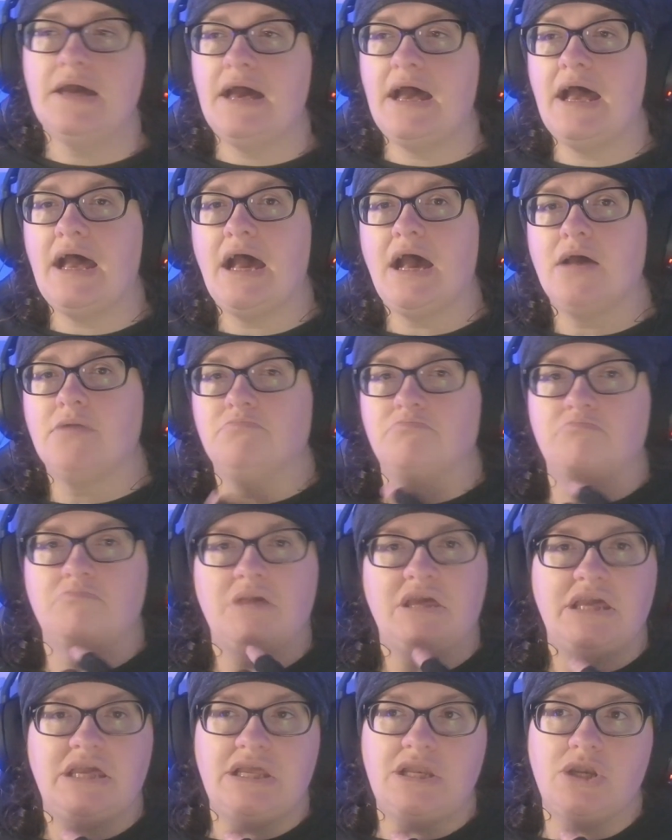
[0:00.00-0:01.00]
and
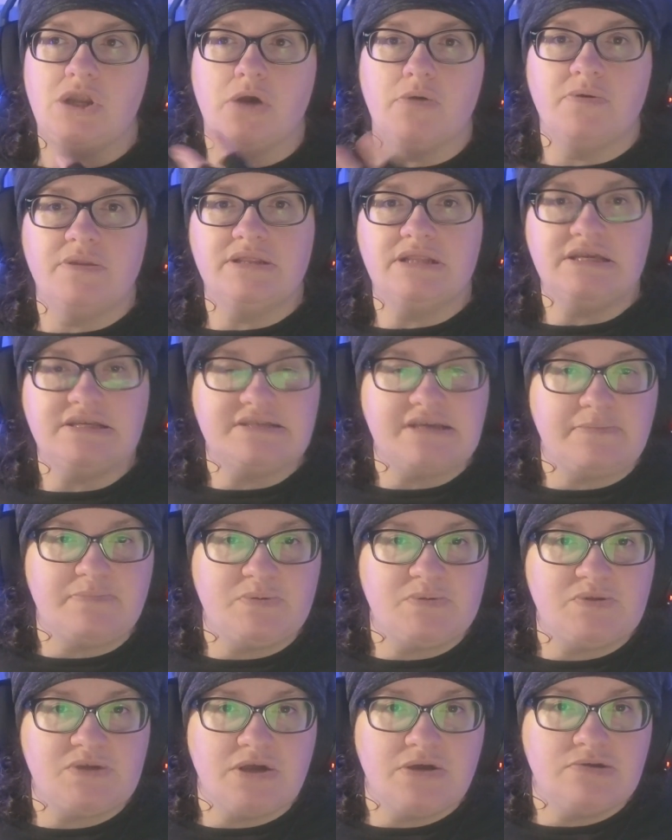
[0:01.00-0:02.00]
me knowing these
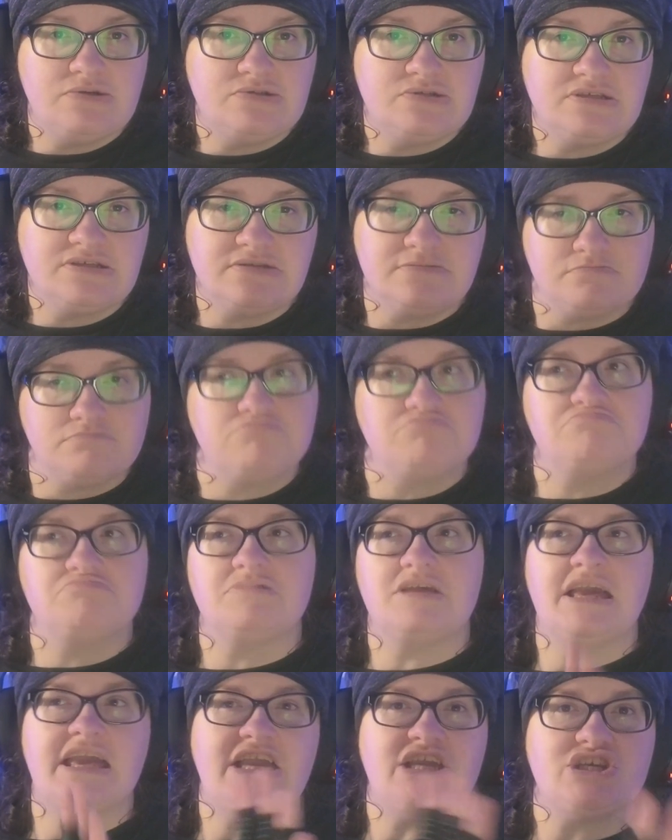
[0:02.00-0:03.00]
episodes
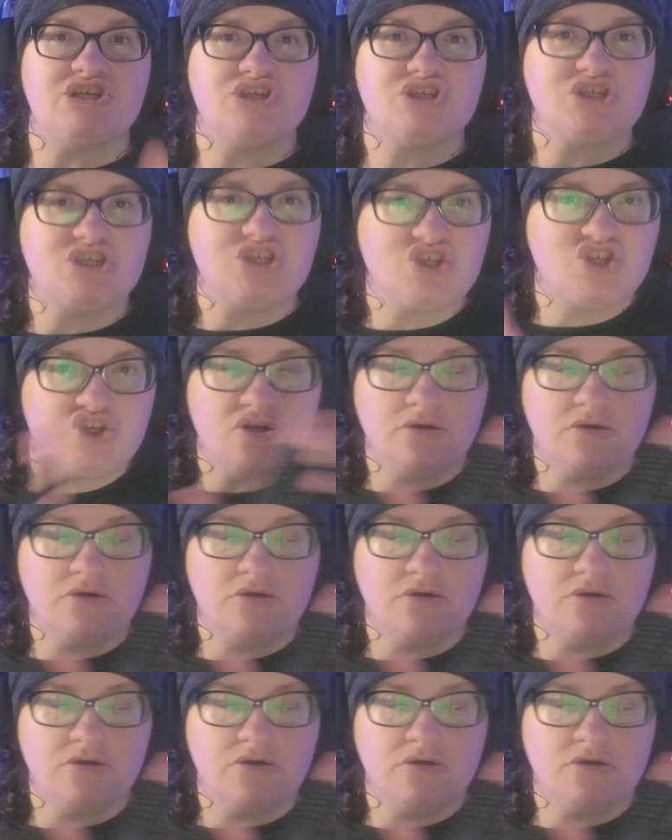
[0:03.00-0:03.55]
ish